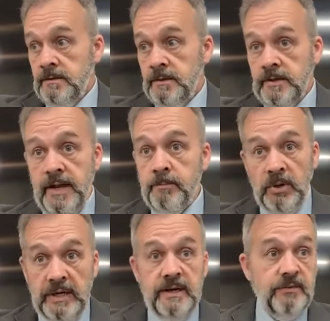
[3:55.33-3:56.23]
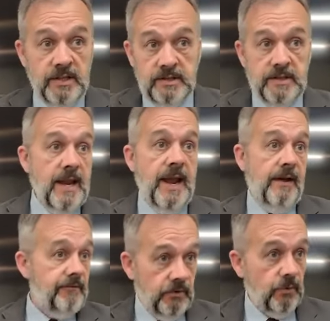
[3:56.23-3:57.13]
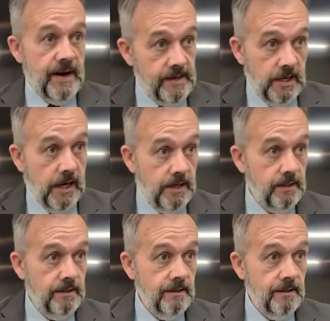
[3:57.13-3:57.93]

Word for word: They believed that they have the right God.